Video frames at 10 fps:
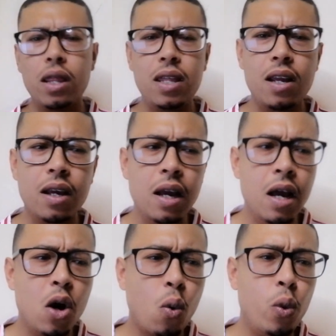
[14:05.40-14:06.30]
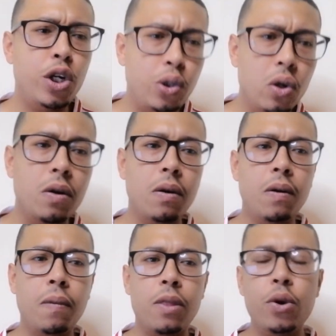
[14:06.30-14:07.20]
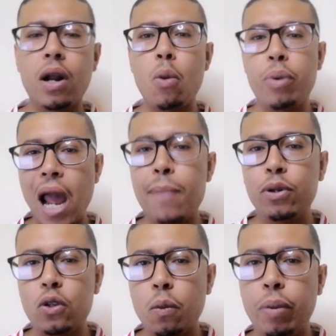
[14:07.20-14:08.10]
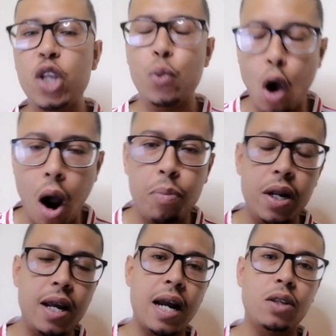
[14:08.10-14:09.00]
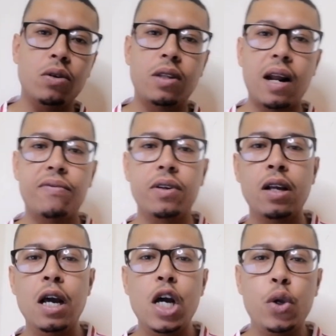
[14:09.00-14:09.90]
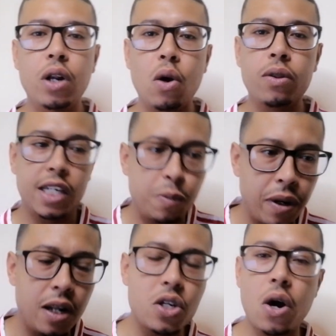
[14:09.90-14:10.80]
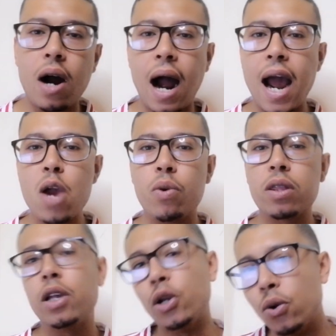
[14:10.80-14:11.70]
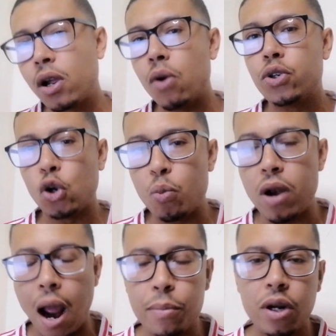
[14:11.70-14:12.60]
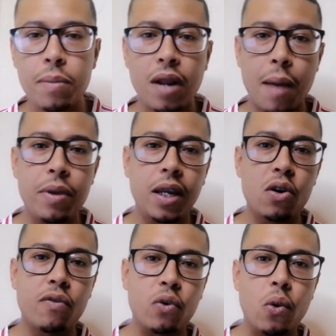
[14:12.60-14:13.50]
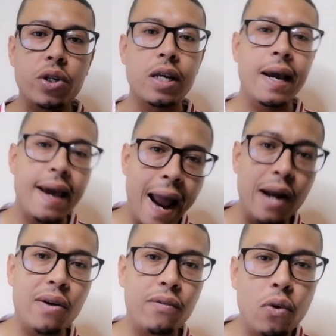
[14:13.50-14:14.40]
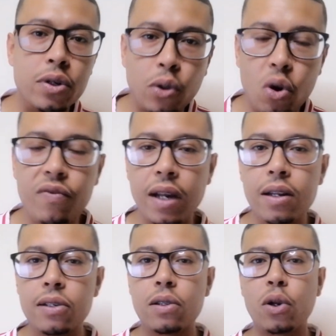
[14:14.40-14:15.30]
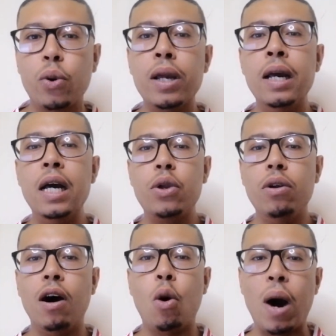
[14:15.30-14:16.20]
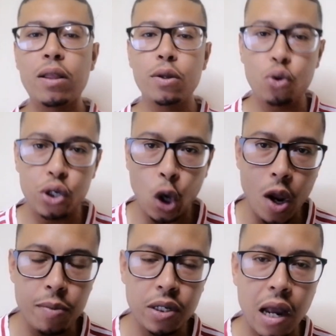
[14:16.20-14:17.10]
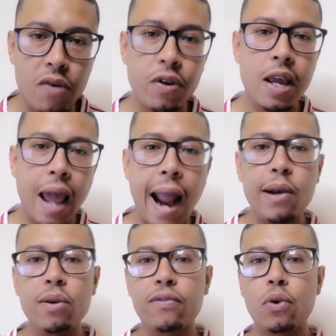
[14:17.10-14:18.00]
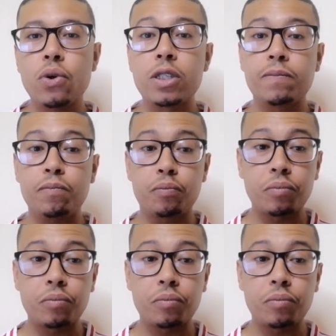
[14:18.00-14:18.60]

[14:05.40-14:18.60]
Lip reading: who I think we should be able to beat. We are playing at Old Trafford. The spirits are high with a new coach, Ruben Amorim, coming in, of course. And, of course, Ruud van Nistelrooy, wanting to show himself and, of course,